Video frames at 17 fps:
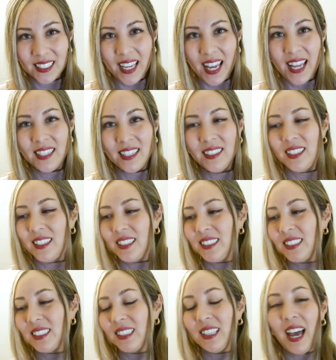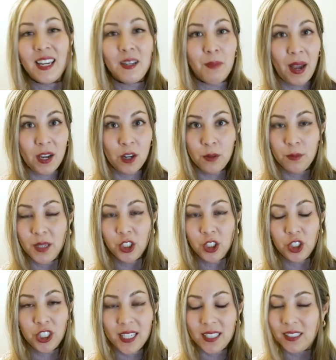And there is lying by
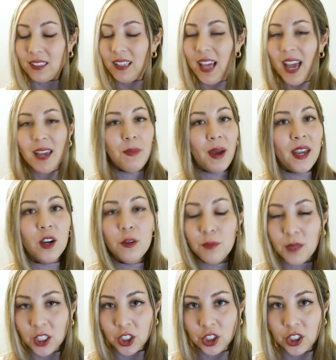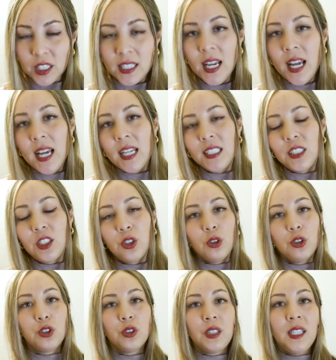omission. Lying by omission is
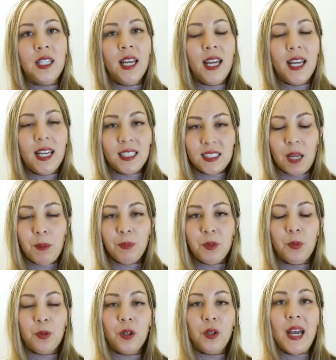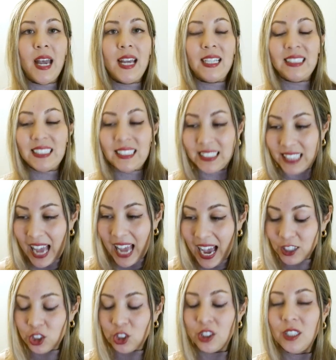socially acceptable. It's
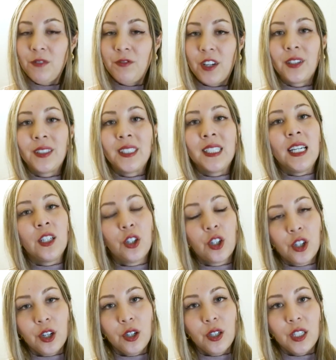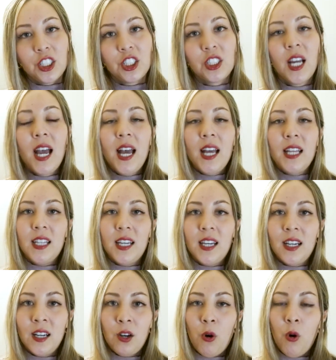actually very encouraged.
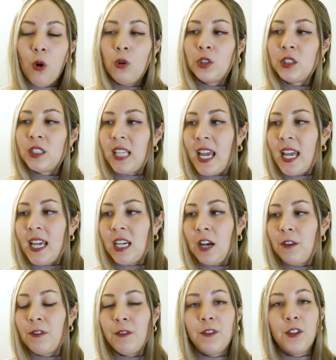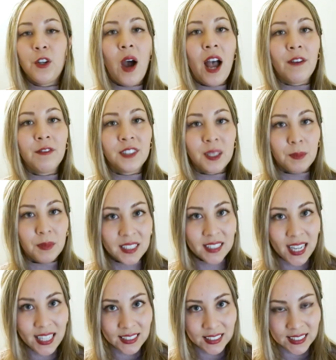The whole saying of, if you don't have something
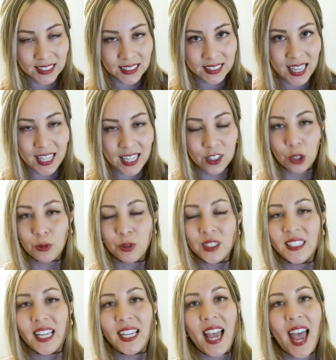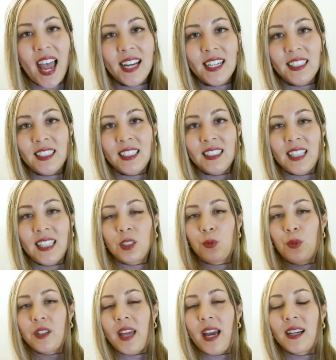nice to say, don't say anything. That's
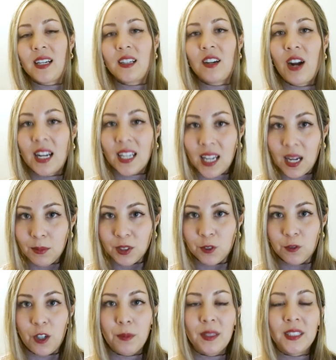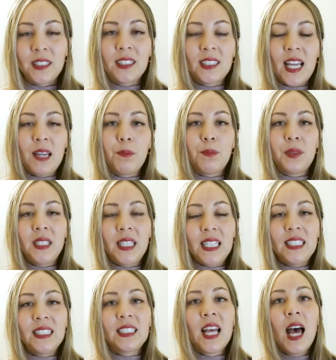where that comes from. It's saying,
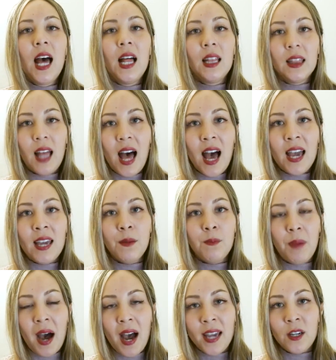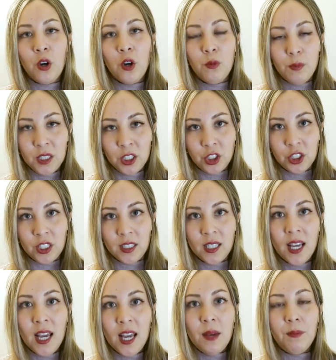please lie by
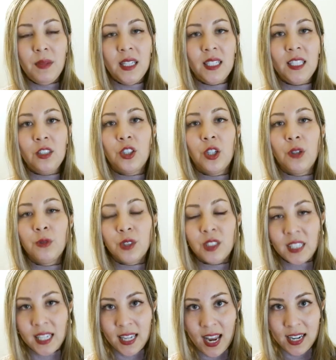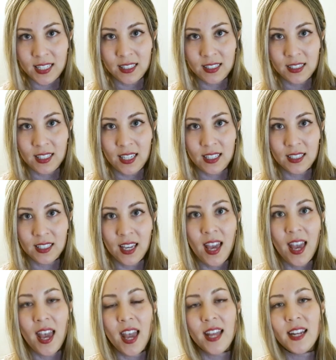omission, meaning don't say anything.
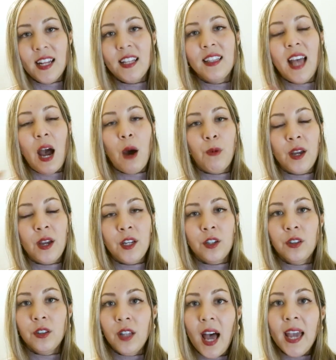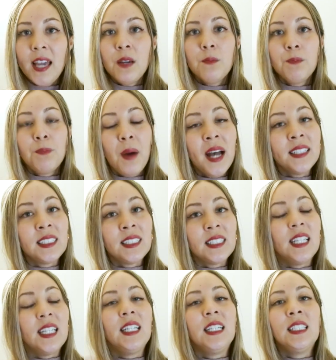And in that way you're lying, but
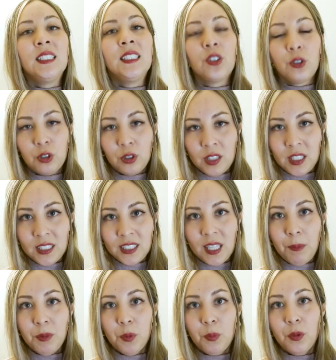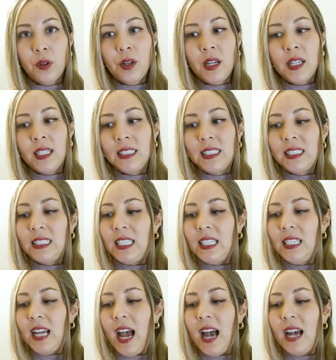it is socially acceptable and it's
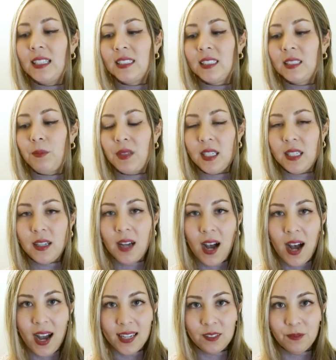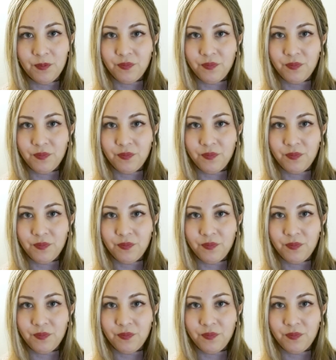seen as something kind.